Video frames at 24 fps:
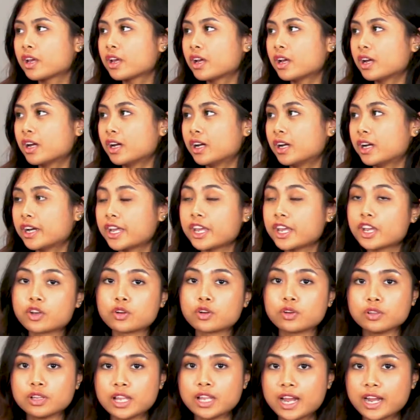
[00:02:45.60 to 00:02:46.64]
uh, E.
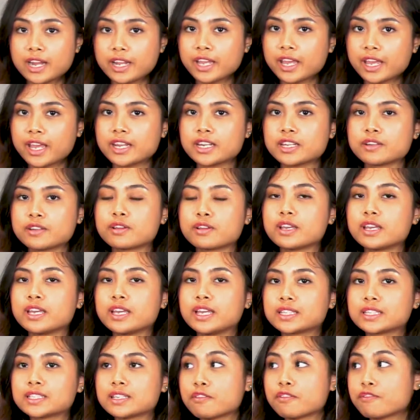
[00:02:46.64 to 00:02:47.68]
coli and it,
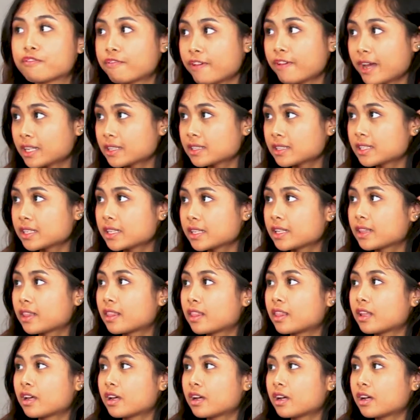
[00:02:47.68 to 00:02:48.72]
it affected
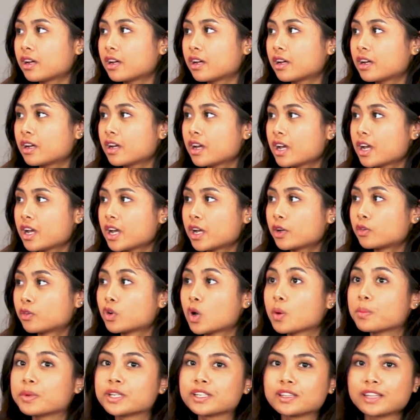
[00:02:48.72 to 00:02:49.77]
the
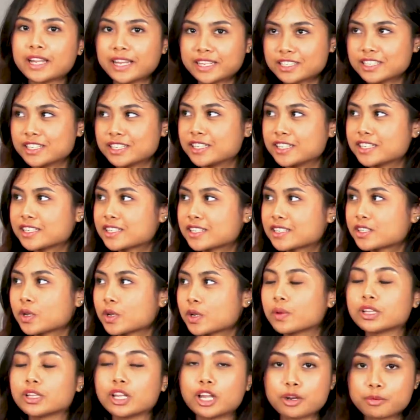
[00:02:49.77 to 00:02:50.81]
Roman lettuce. So a
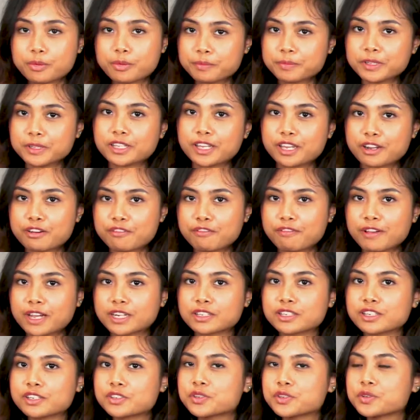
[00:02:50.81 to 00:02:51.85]
lot of people get
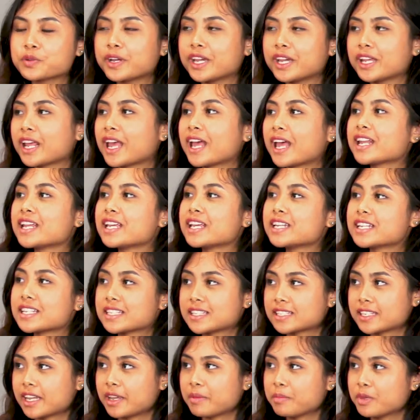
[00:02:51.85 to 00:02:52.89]
affected to it. And in the
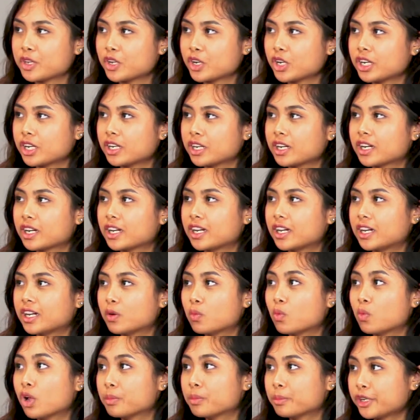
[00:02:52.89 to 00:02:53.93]
same year, uh,
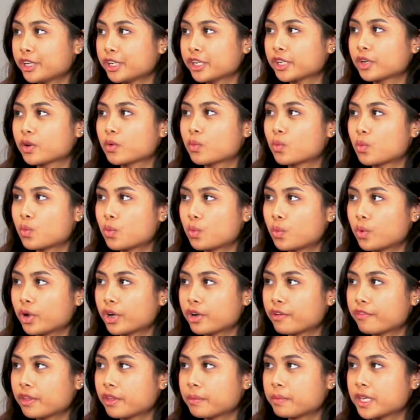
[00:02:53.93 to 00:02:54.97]
Walmart one
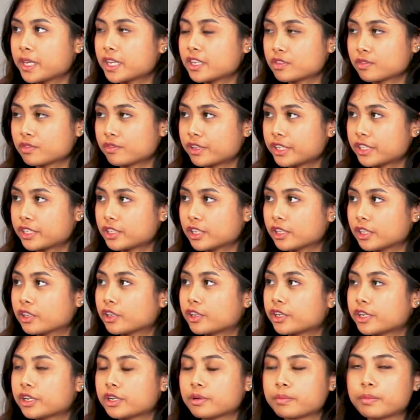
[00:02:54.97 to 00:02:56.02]
of the biggest retailer
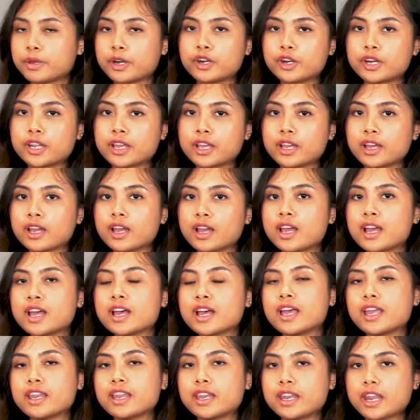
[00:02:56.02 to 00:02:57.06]
in America
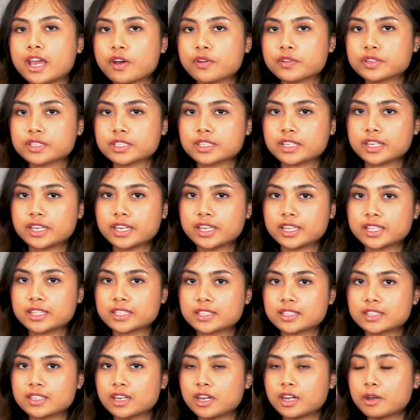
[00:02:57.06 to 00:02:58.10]
announced its
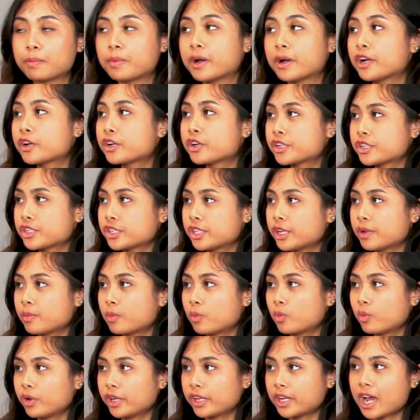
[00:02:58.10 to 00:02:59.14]
uh, partnership
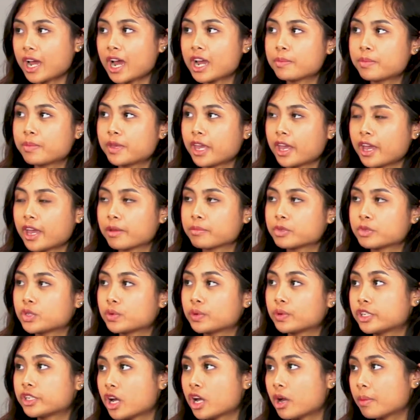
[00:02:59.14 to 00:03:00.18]
with IBM to
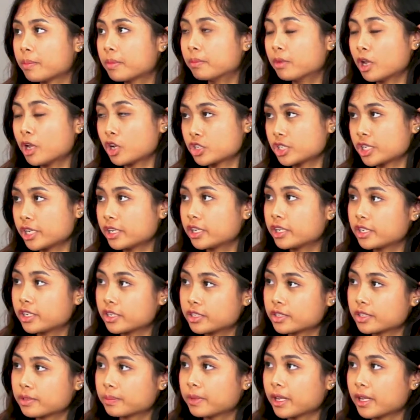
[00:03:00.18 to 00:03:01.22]
adopt blockchain in the
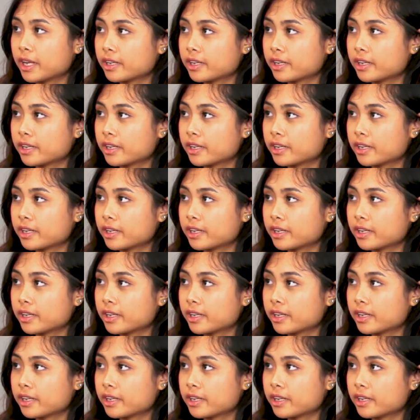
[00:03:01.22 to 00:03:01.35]
supply